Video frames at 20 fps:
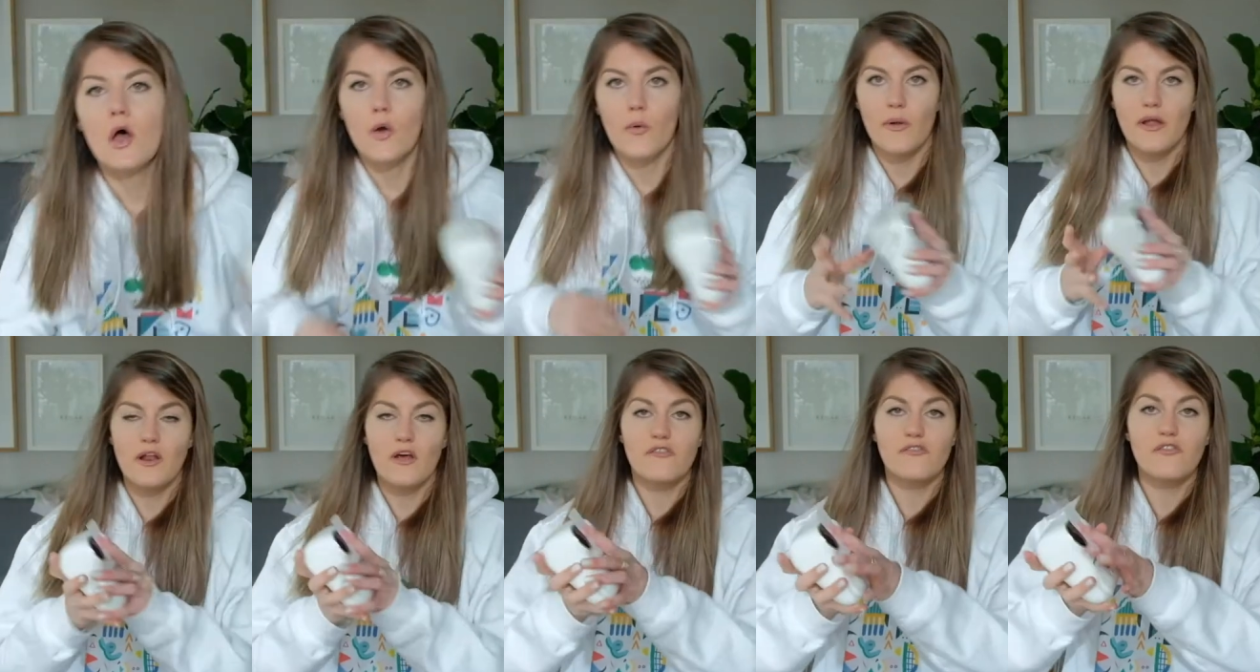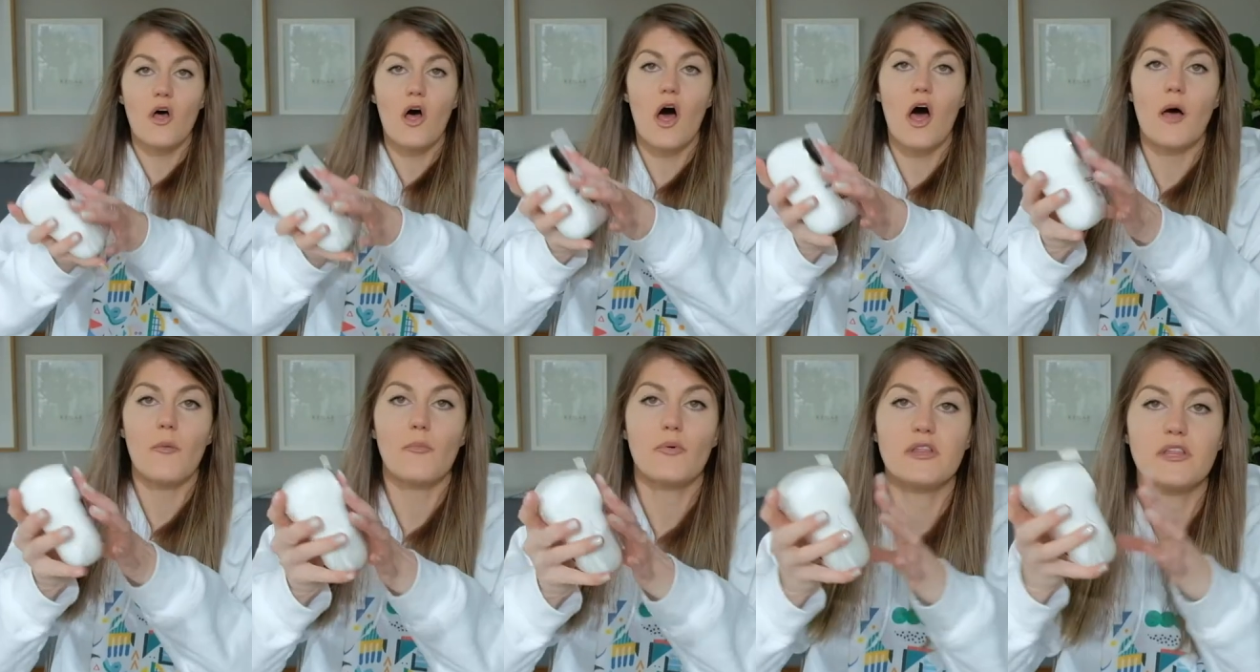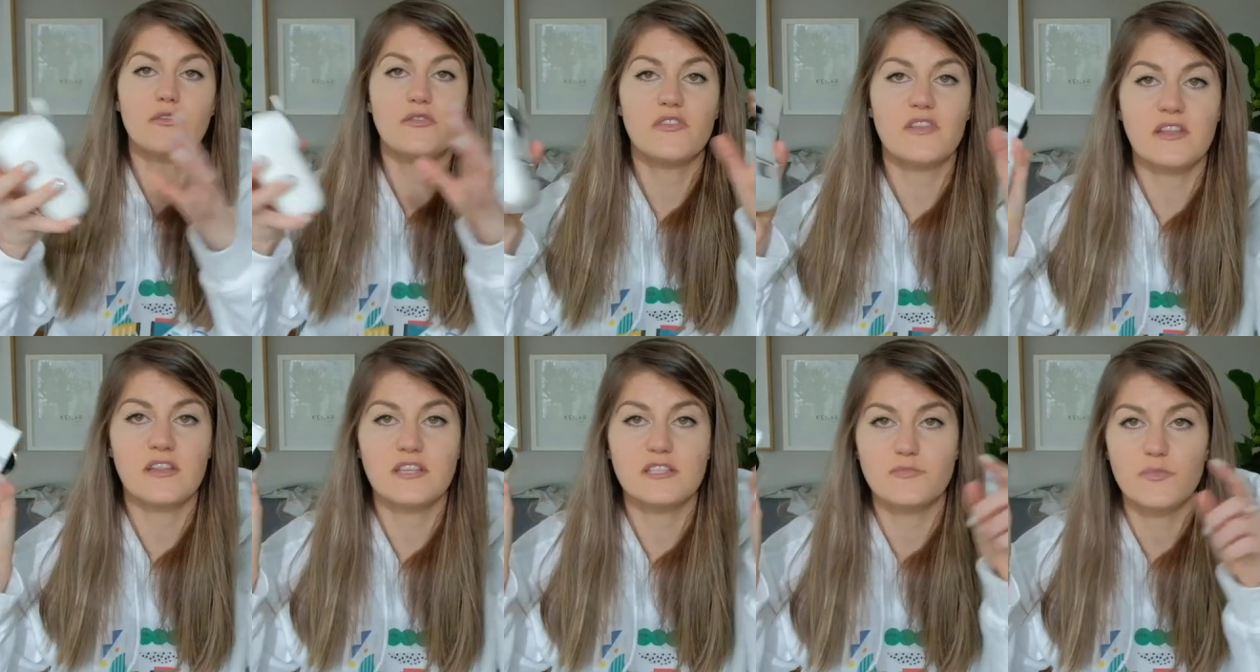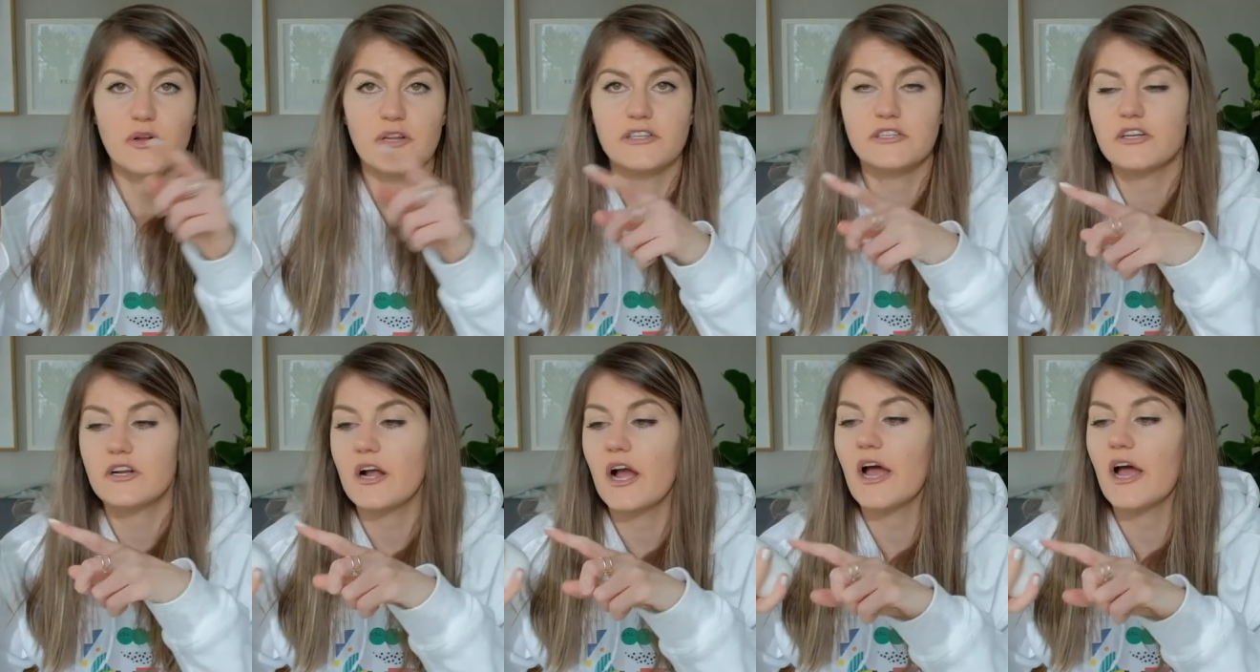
Right off the hop when using this printer,